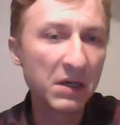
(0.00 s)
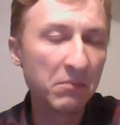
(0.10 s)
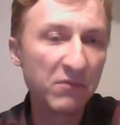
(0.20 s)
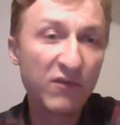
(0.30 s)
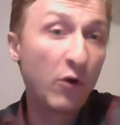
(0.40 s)

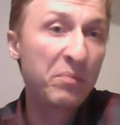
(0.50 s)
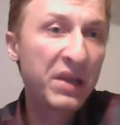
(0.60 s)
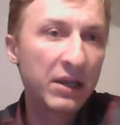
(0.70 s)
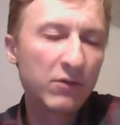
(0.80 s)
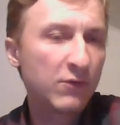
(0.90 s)
for
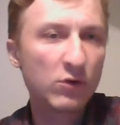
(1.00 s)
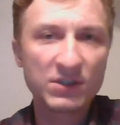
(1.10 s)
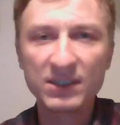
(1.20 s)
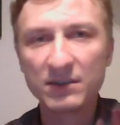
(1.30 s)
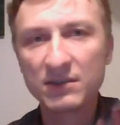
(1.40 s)
me, of
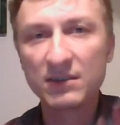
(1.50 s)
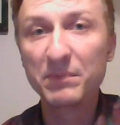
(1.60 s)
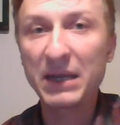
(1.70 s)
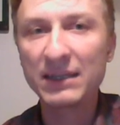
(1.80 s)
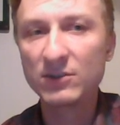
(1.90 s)
course, it
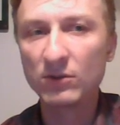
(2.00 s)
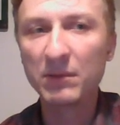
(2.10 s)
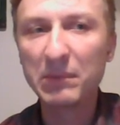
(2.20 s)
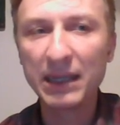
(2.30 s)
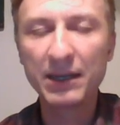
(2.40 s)
depends on
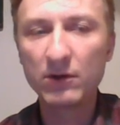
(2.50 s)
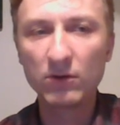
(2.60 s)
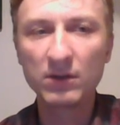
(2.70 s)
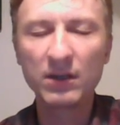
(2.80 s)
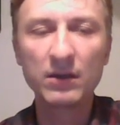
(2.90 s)
a player,
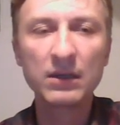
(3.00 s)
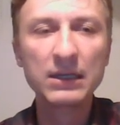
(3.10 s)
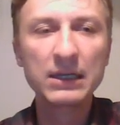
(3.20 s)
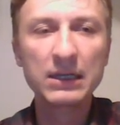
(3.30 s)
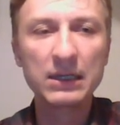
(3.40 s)

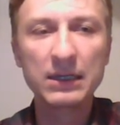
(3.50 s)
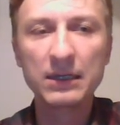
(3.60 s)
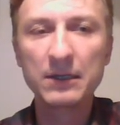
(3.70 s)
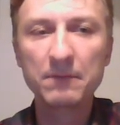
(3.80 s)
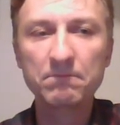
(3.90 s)

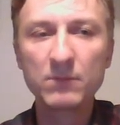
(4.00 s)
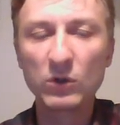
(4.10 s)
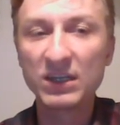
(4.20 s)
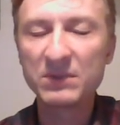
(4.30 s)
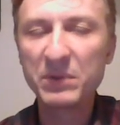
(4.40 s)

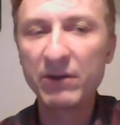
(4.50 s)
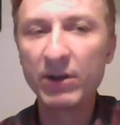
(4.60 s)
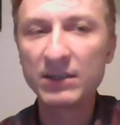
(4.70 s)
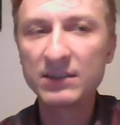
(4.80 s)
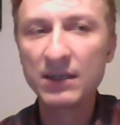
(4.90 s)
on
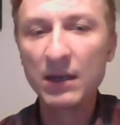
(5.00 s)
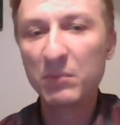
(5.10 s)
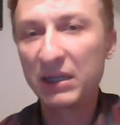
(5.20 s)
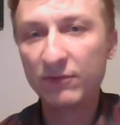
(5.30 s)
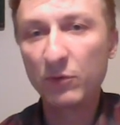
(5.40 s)
experience,
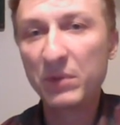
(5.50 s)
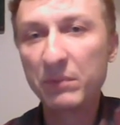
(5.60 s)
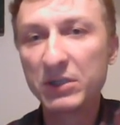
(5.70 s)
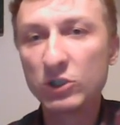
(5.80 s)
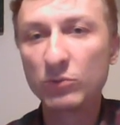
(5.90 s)
but for me,
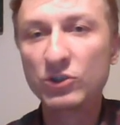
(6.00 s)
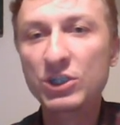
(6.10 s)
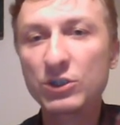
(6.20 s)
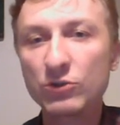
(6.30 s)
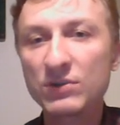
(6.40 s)
bishop
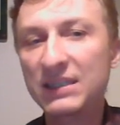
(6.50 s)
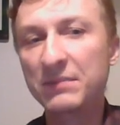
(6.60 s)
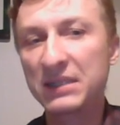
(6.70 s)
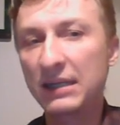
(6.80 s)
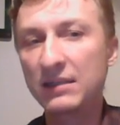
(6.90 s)
g2
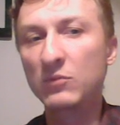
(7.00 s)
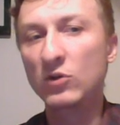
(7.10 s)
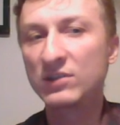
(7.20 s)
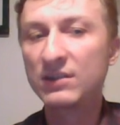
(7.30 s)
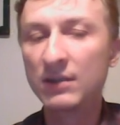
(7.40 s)
seems like the
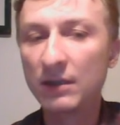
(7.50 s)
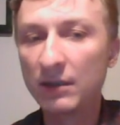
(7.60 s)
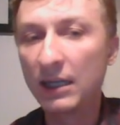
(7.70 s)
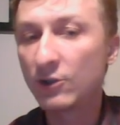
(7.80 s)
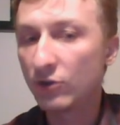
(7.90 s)
most
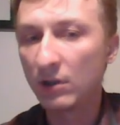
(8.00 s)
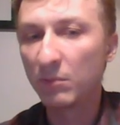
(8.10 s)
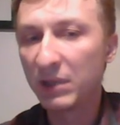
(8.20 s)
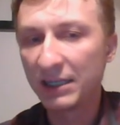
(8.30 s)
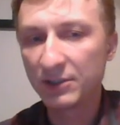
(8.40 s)
natural
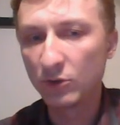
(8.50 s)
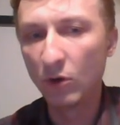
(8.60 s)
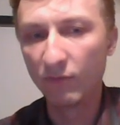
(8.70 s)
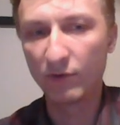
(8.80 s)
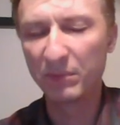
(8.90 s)
place to
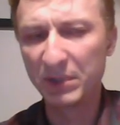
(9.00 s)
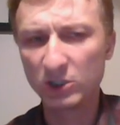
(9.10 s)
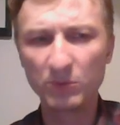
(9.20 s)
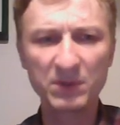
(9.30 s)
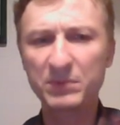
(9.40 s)
go for a
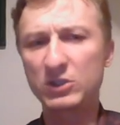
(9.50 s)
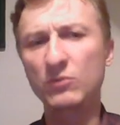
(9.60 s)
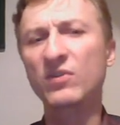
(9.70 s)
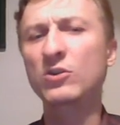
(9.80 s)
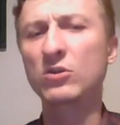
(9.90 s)
bishop. The
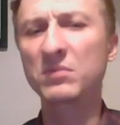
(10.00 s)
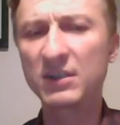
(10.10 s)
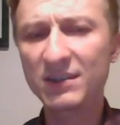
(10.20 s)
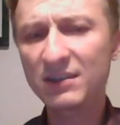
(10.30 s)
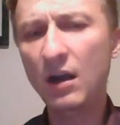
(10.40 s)
bishop will not be
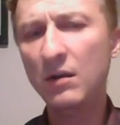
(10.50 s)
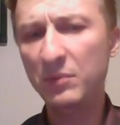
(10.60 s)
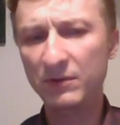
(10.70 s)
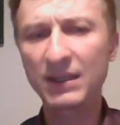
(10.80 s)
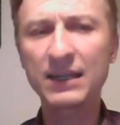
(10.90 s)

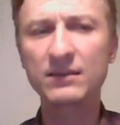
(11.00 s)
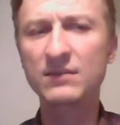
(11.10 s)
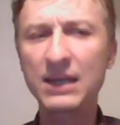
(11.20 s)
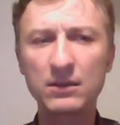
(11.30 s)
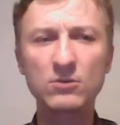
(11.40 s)
disturbed.
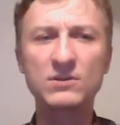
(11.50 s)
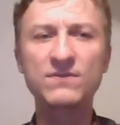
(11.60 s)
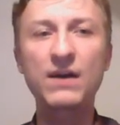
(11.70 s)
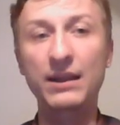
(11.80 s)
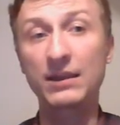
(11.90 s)
That looks
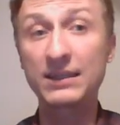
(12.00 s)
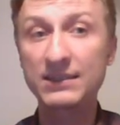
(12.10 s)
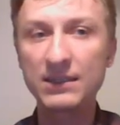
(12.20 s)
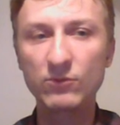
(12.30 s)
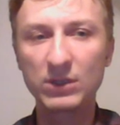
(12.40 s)
fine.
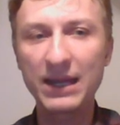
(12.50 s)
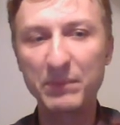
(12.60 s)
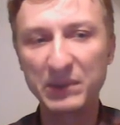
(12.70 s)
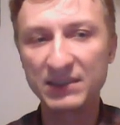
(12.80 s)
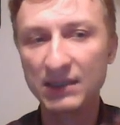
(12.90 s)
Let's see what
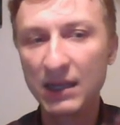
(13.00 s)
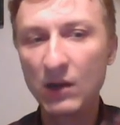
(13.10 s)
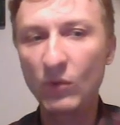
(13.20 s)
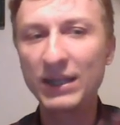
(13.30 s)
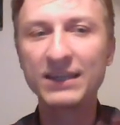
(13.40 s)
happens.
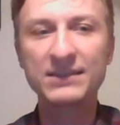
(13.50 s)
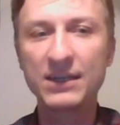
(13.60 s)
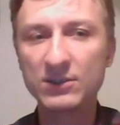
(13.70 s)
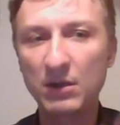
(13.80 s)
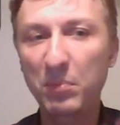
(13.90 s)
White has
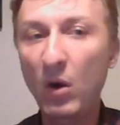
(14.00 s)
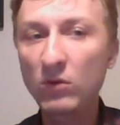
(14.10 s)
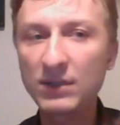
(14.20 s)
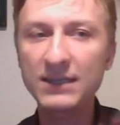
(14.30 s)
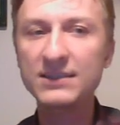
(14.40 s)
extra
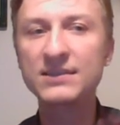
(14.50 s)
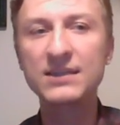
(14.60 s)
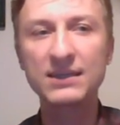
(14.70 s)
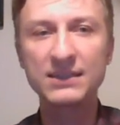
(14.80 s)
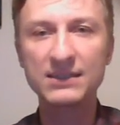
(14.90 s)
pawn, knight
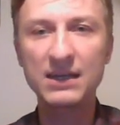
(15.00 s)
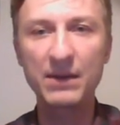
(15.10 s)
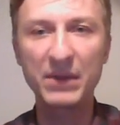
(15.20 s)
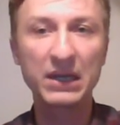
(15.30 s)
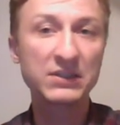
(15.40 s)
c6 is
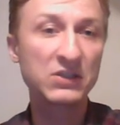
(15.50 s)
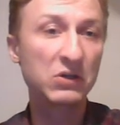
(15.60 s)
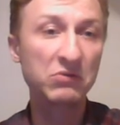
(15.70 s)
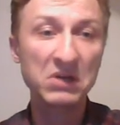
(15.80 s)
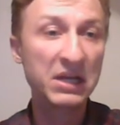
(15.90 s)
coming.
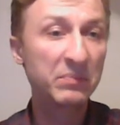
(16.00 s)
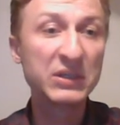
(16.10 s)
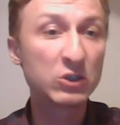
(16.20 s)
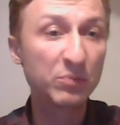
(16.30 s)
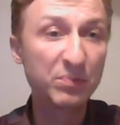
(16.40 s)
So
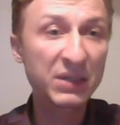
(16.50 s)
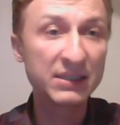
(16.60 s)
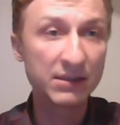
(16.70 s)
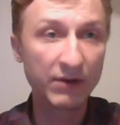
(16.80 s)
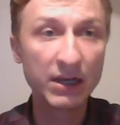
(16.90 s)
bishop
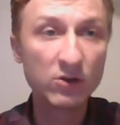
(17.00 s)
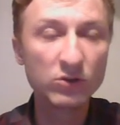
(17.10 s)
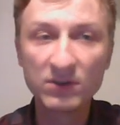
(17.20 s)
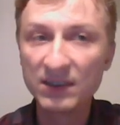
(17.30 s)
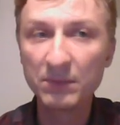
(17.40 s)
b3
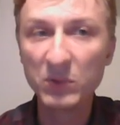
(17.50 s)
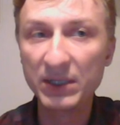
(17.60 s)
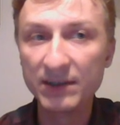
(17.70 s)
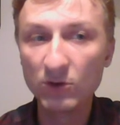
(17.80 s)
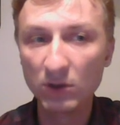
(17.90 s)
could
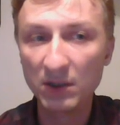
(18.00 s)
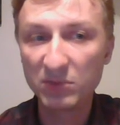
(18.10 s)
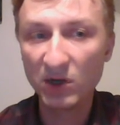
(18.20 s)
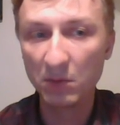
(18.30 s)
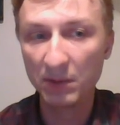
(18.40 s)
be the only
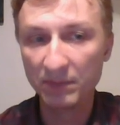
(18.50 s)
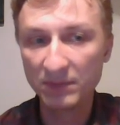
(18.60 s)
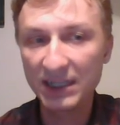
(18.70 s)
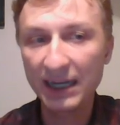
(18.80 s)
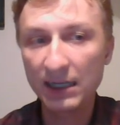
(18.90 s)
problem,
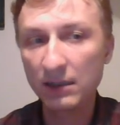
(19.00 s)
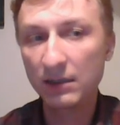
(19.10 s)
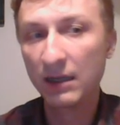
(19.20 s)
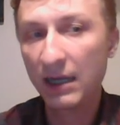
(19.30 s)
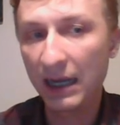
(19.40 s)
taking
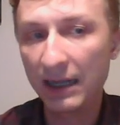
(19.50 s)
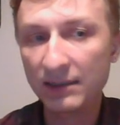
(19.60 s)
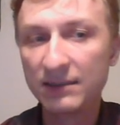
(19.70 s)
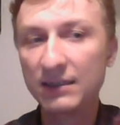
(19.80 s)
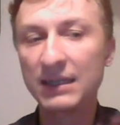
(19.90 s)

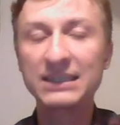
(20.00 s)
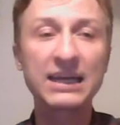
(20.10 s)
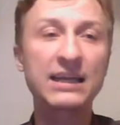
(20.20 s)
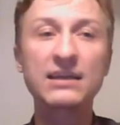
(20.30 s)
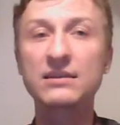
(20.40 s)
and
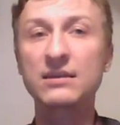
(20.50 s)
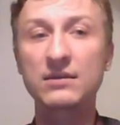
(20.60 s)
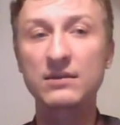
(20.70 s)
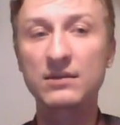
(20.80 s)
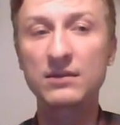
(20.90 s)
attacking
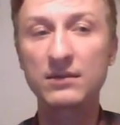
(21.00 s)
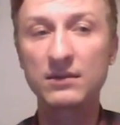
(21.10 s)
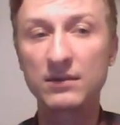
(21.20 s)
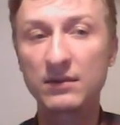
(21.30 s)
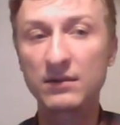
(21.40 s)

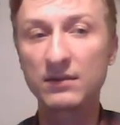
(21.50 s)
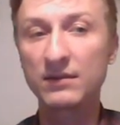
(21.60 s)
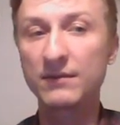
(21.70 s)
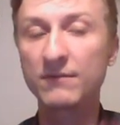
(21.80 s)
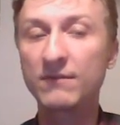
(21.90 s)

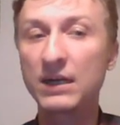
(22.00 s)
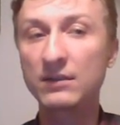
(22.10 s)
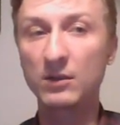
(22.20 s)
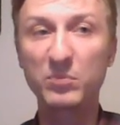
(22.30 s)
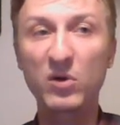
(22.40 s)
the
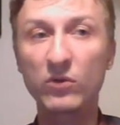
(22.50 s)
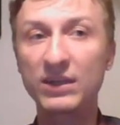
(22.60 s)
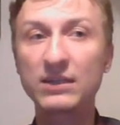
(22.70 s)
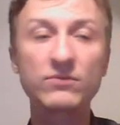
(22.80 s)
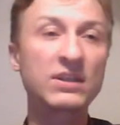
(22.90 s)
vital pawn
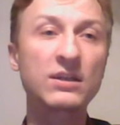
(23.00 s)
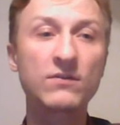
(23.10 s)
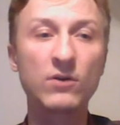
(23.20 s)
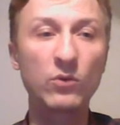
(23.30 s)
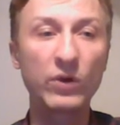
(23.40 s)
that we need
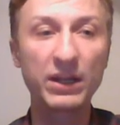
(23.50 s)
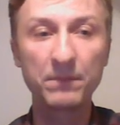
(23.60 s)
for a win.